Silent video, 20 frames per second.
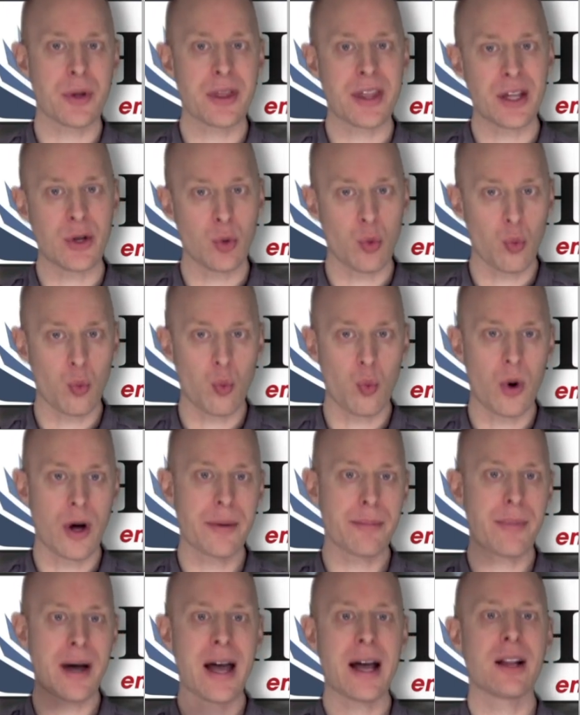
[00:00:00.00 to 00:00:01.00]
within
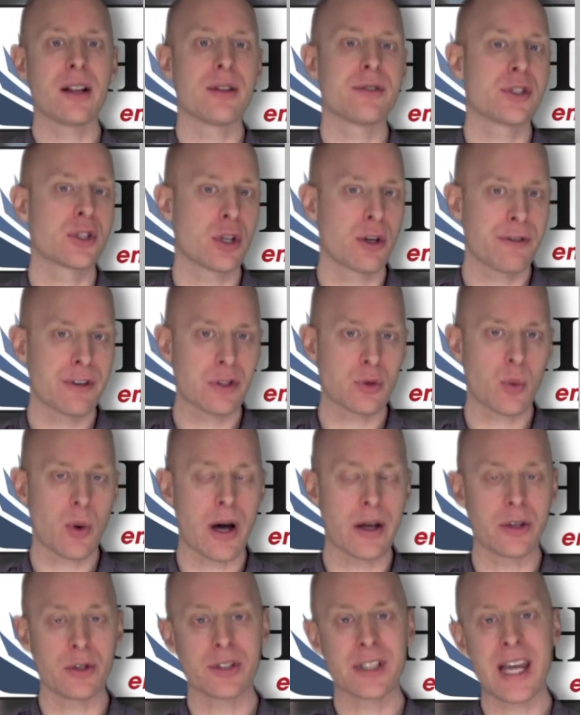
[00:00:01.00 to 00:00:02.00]
1 mile of surface
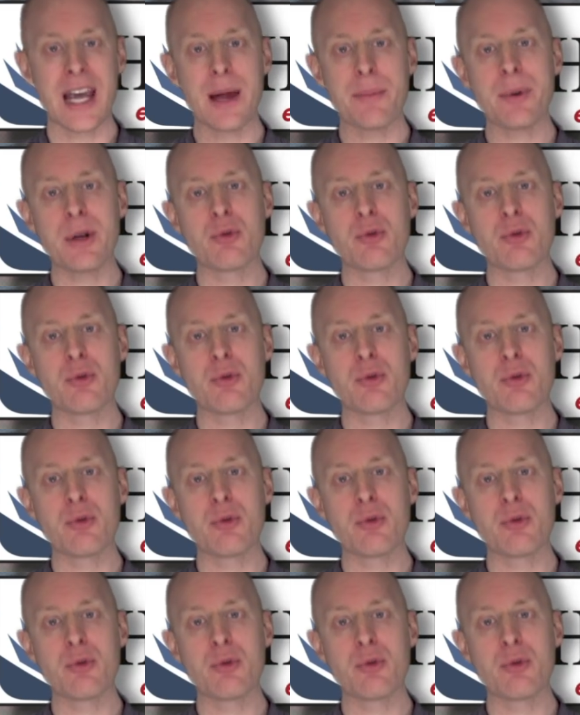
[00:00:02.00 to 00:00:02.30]
waters can